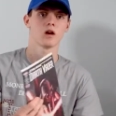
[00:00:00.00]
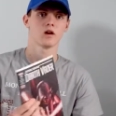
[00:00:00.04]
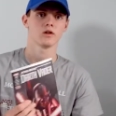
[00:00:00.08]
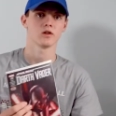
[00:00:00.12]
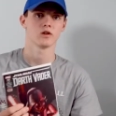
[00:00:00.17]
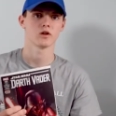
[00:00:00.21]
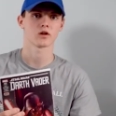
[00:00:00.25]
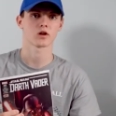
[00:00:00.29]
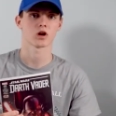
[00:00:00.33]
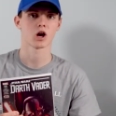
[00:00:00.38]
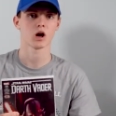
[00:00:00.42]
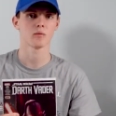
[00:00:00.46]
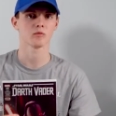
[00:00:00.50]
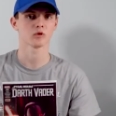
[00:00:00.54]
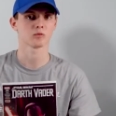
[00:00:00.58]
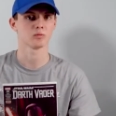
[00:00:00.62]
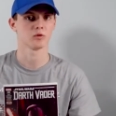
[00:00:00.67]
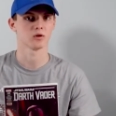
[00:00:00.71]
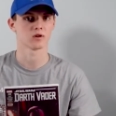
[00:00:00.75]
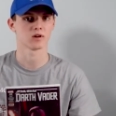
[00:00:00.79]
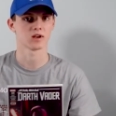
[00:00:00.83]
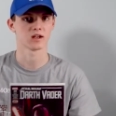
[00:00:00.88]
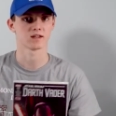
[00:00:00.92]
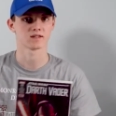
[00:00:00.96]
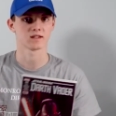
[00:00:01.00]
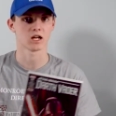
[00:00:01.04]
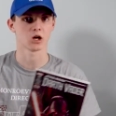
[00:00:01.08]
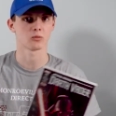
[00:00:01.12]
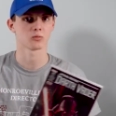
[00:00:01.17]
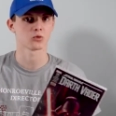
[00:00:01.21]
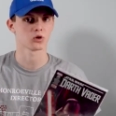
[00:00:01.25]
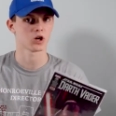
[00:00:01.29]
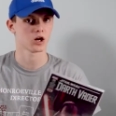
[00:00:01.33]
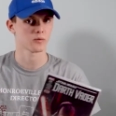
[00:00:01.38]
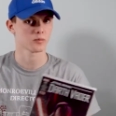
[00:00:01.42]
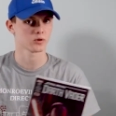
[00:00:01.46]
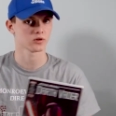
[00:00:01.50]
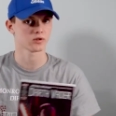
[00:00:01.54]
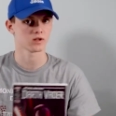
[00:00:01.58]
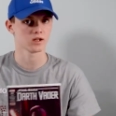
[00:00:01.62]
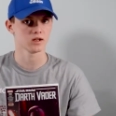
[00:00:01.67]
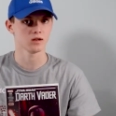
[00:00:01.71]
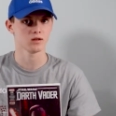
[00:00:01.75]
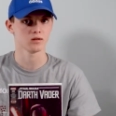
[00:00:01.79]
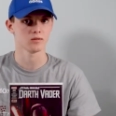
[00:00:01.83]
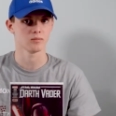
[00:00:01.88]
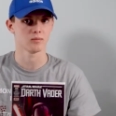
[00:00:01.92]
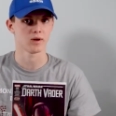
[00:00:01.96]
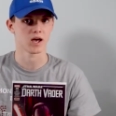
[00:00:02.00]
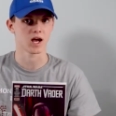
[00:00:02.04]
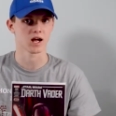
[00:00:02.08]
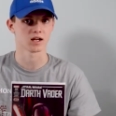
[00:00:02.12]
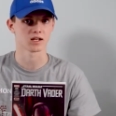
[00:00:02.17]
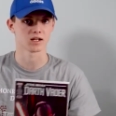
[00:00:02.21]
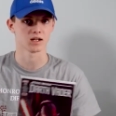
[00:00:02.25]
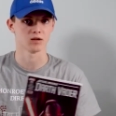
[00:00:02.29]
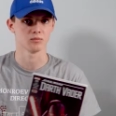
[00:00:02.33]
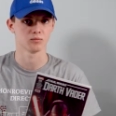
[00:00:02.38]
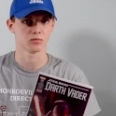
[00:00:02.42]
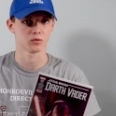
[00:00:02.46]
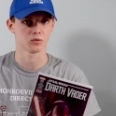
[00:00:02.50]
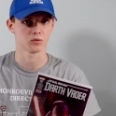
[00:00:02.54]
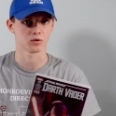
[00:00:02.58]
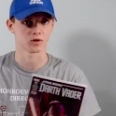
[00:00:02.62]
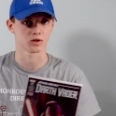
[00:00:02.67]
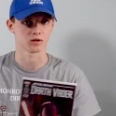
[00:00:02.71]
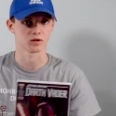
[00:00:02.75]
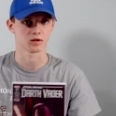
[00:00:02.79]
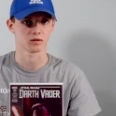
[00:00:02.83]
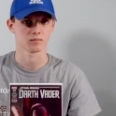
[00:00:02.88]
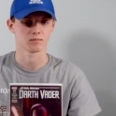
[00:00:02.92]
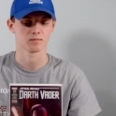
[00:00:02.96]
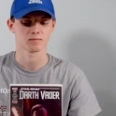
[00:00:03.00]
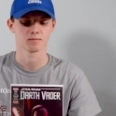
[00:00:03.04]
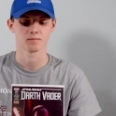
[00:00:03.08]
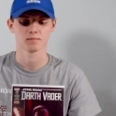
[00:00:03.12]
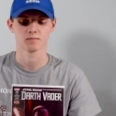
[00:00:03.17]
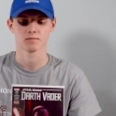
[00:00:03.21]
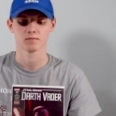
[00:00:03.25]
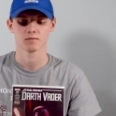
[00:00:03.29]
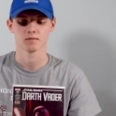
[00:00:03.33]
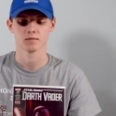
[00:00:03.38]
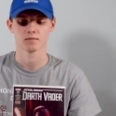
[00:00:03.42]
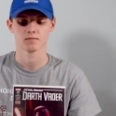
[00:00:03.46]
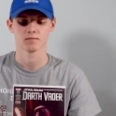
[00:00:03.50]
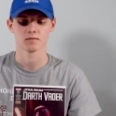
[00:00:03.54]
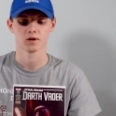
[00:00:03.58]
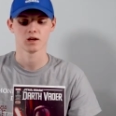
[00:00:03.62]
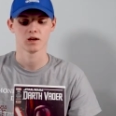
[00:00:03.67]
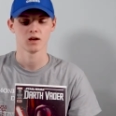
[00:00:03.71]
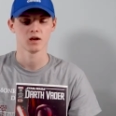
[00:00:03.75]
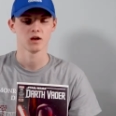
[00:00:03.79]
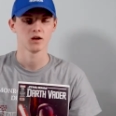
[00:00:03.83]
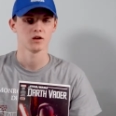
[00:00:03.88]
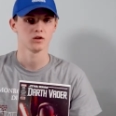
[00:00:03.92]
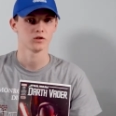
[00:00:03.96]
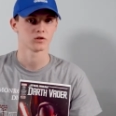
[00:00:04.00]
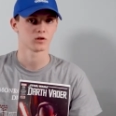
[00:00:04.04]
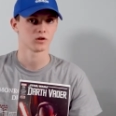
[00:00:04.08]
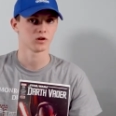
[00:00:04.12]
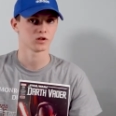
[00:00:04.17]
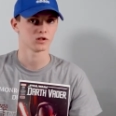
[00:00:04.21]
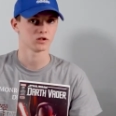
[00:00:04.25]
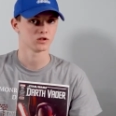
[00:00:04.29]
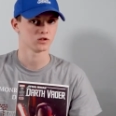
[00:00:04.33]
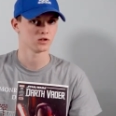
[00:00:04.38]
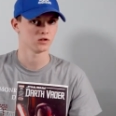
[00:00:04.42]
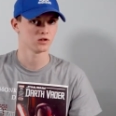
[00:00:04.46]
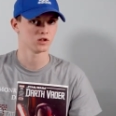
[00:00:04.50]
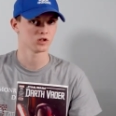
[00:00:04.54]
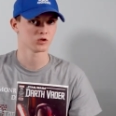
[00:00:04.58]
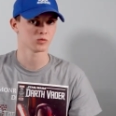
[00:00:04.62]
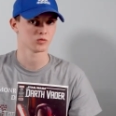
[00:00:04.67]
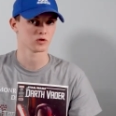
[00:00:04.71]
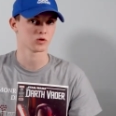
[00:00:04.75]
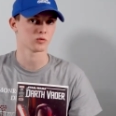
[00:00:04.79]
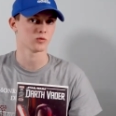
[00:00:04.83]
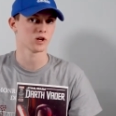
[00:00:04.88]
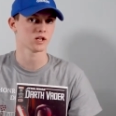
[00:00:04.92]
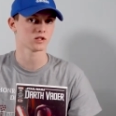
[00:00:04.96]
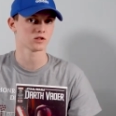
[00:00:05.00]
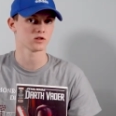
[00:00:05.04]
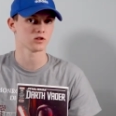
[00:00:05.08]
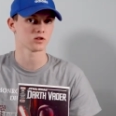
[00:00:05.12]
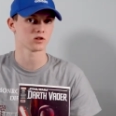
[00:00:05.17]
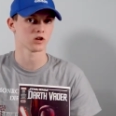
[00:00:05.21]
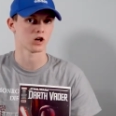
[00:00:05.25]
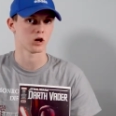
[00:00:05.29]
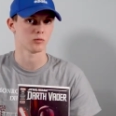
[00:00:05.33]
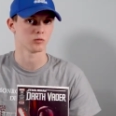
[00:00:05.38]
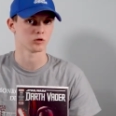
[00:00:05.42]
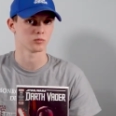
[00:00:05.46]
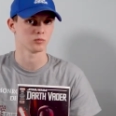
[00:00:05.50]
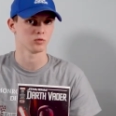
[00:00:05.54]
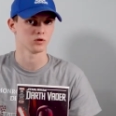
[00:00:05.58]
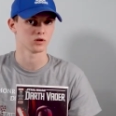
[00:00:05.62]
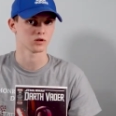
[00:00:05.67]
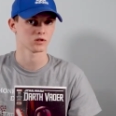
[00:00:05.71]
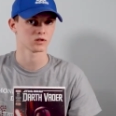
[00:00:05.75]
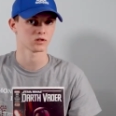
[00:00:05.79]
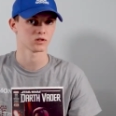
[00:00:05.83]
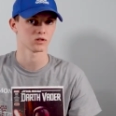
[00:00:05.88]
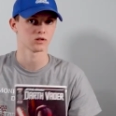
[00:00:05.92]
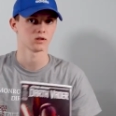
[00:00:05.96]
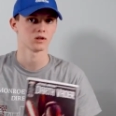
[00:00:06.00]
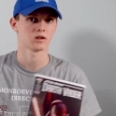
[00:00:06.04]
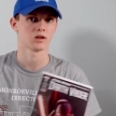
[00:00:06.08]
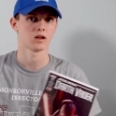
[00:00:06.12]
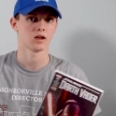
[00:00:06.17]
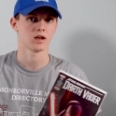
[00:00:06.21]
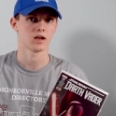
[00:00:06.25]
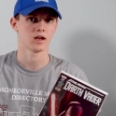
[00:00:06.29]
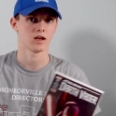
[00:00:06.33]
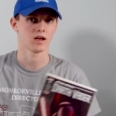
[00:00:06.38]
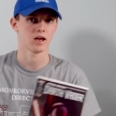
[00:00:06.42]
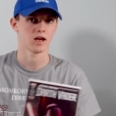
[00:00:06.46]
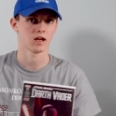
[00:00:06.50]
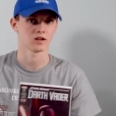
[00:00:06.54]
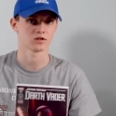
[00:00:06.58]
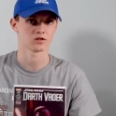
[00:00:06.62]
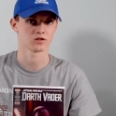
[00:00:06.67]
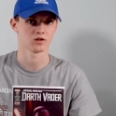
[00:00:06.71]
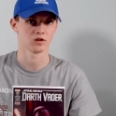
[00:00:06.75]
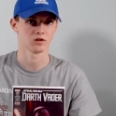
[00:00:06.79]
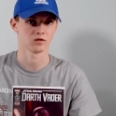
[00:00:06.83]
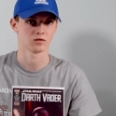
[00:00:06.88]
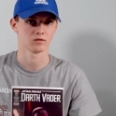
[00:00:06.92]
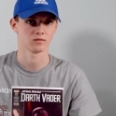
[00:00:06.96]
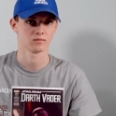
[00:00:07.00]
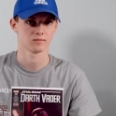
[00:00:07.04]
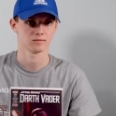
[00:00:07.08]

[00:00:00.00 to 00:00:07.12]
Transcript: Your comic book is now properly bagged and boarded. You're going to do this with the rest of your comic books, as shown.